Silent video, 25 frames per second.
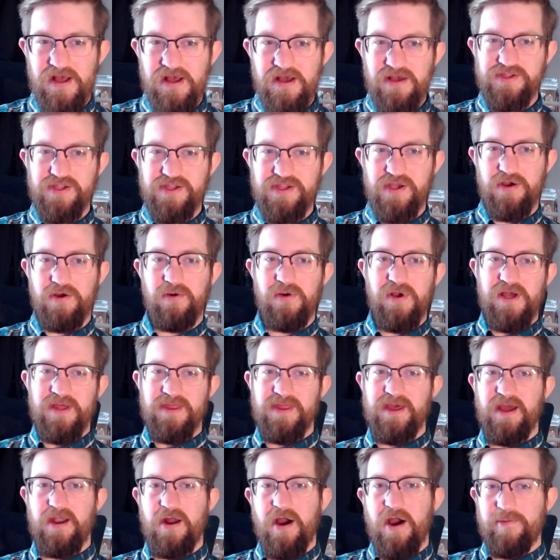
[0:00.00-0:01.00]
So
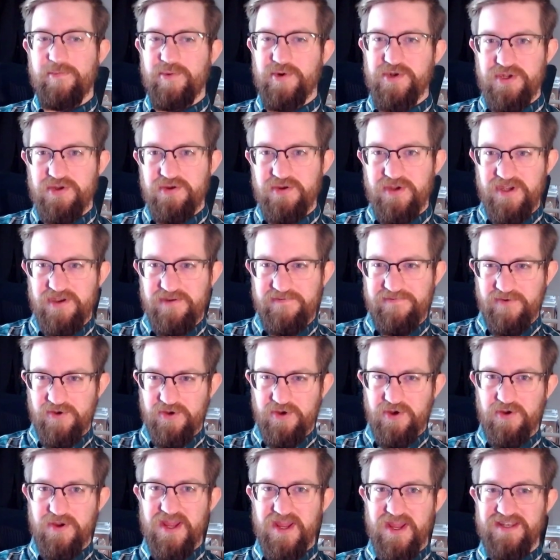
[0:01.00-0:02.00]
that opportunity for
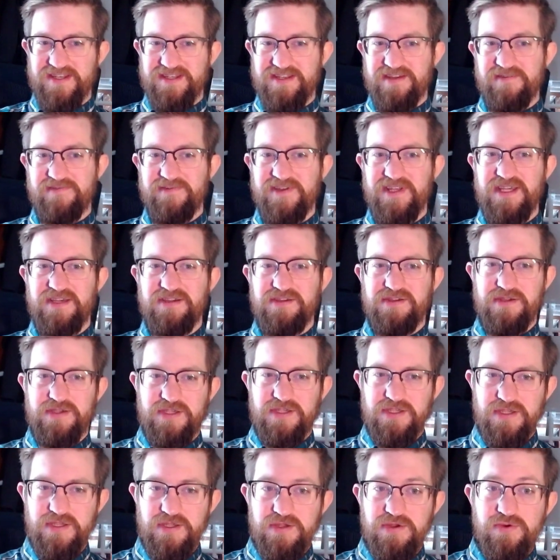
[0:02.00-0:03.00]
creativity is
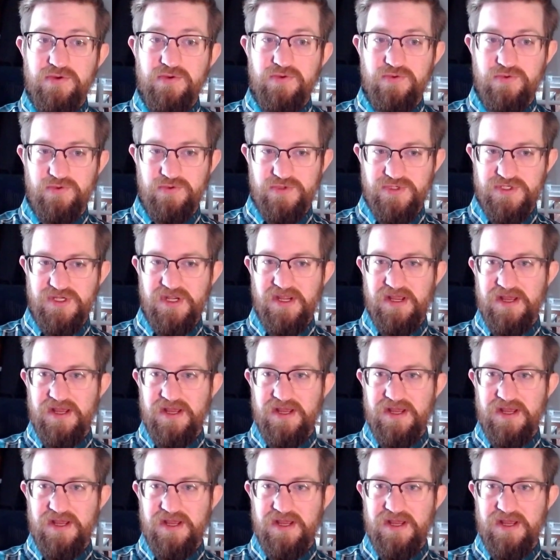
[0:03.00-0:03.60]
huge.